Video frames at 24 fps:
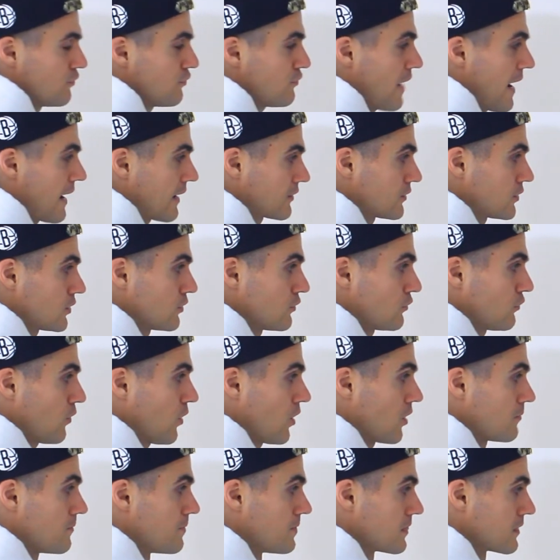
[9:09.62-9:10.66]
factored
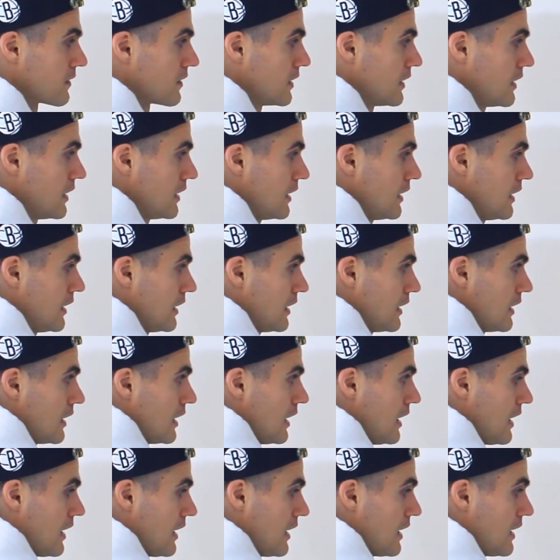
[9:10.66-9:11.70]
form.
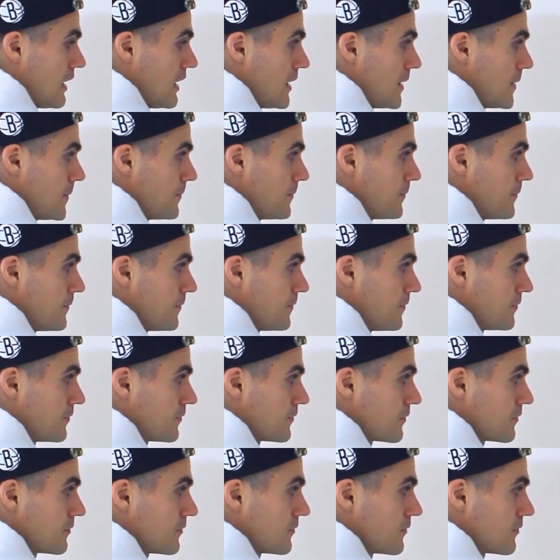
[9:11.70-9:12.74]
Um,
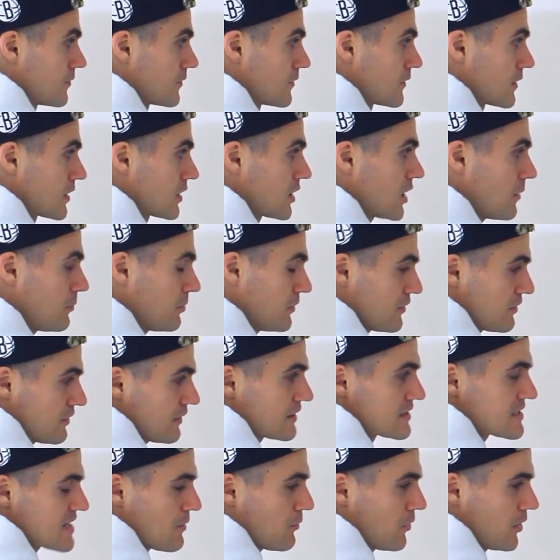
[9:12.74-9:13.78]
couple of
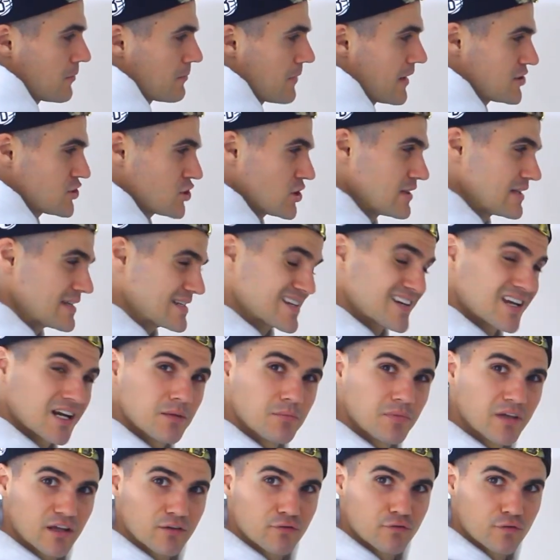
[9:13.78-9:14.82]
things I want to mention. This is going to
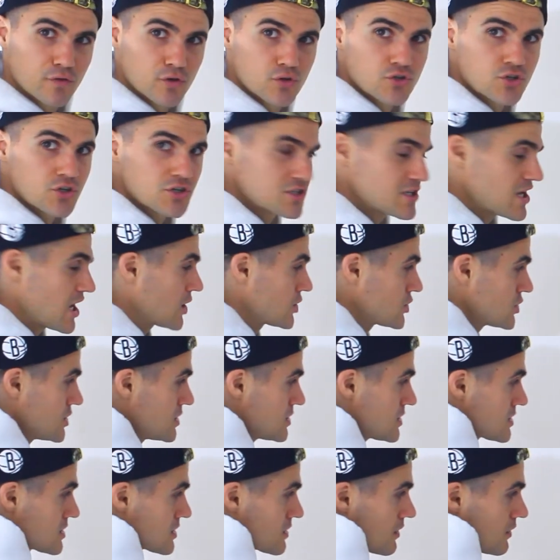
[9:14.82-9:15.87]
be in future
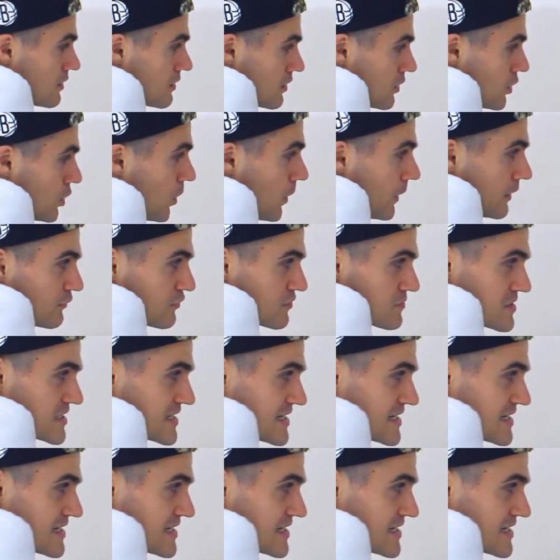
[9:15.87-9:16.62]
sections, going from